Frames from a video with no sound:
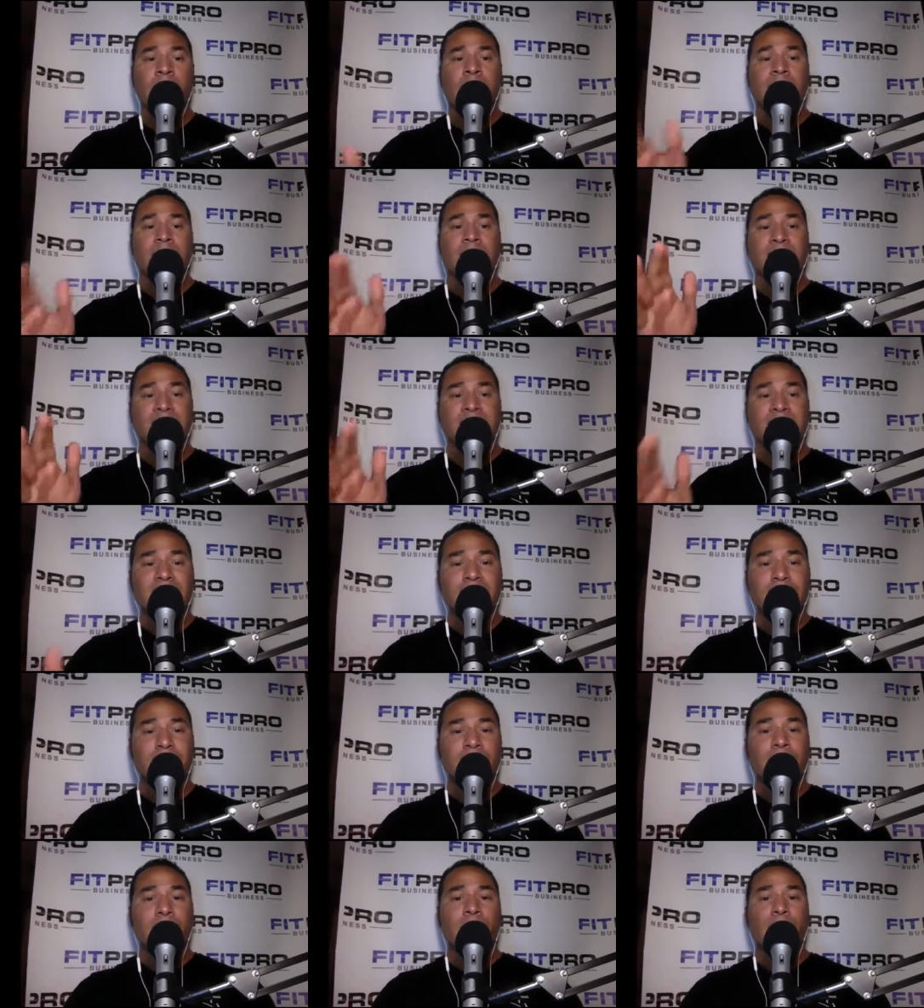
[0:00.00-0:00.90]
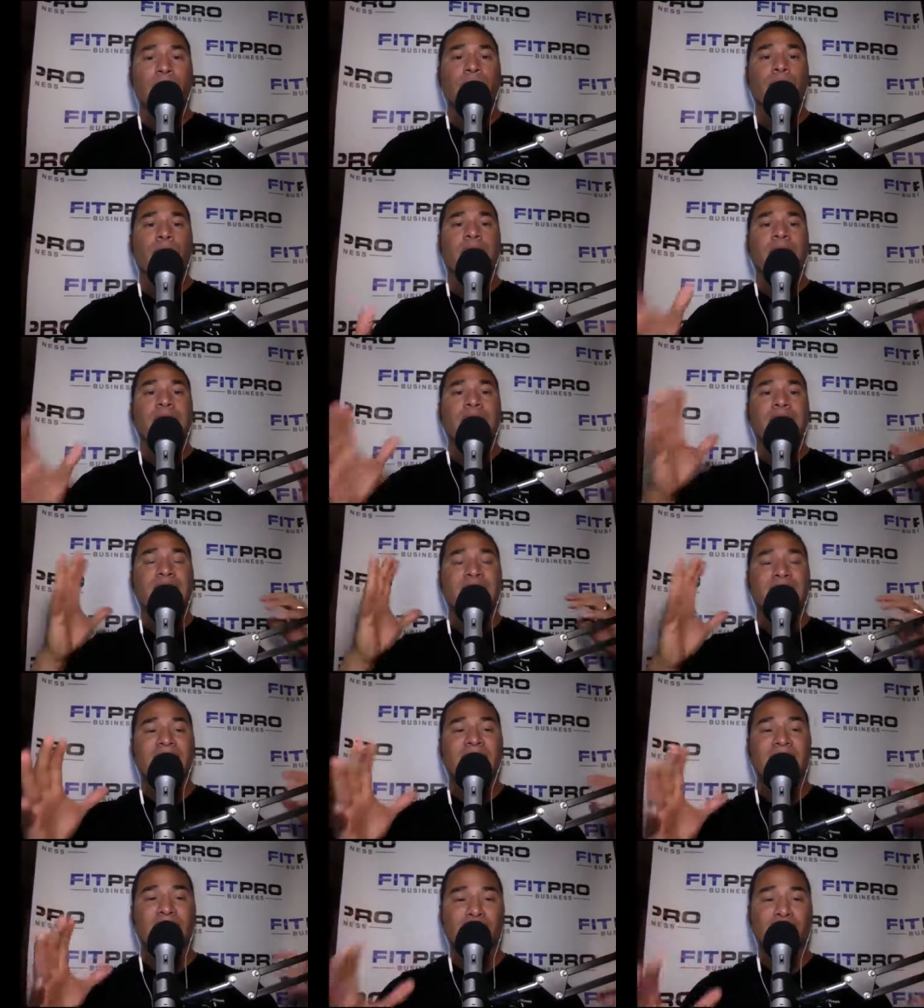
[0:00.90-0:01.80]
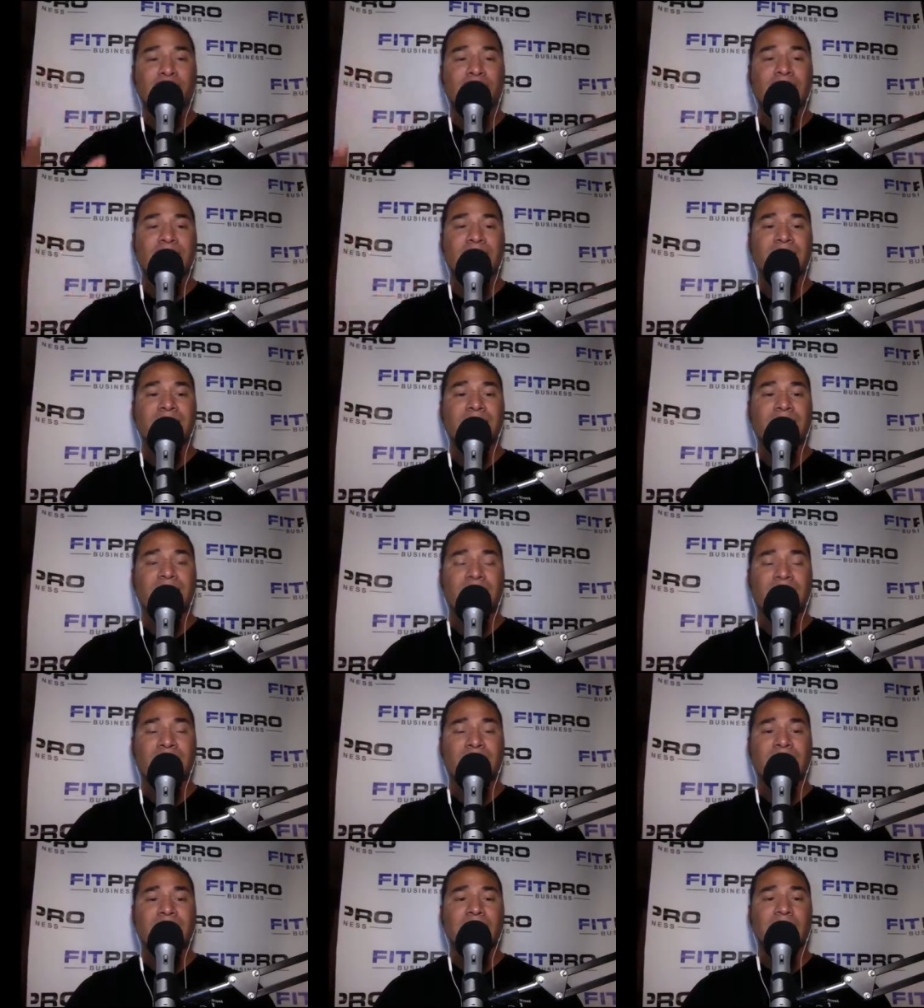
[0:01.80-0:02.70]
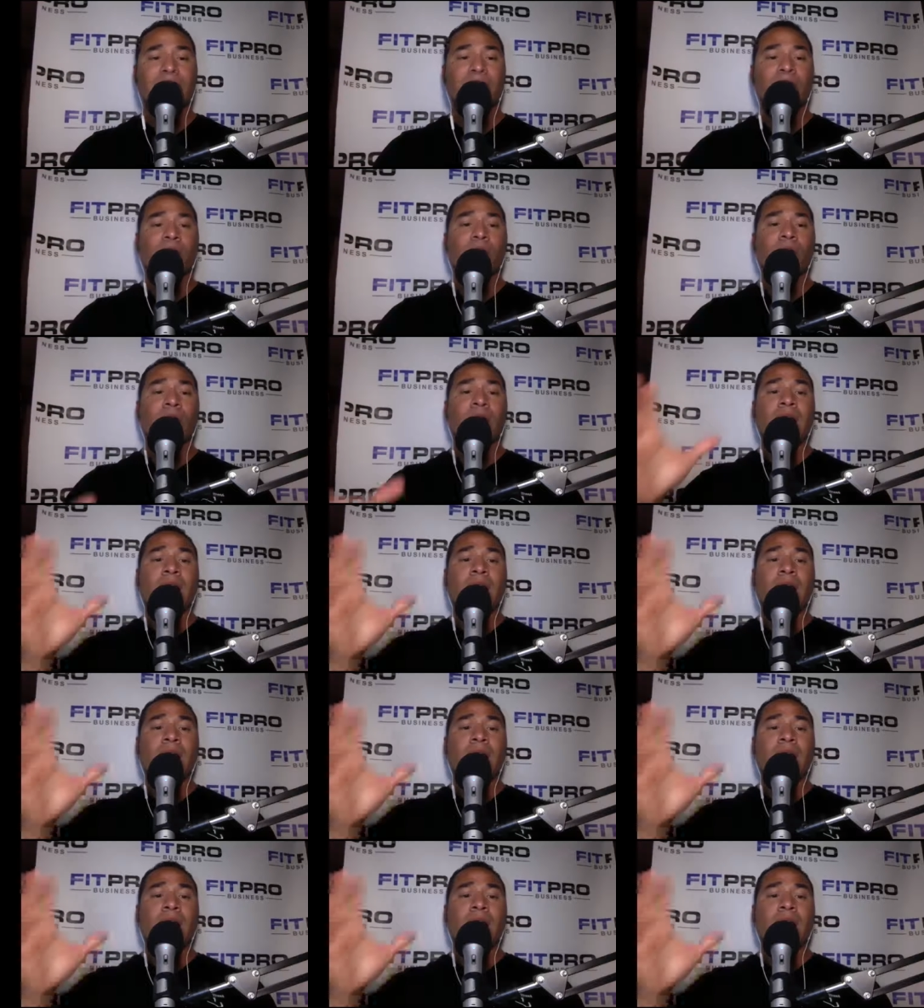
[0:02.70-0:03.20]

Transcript: That's step number three to taking your business to the next level.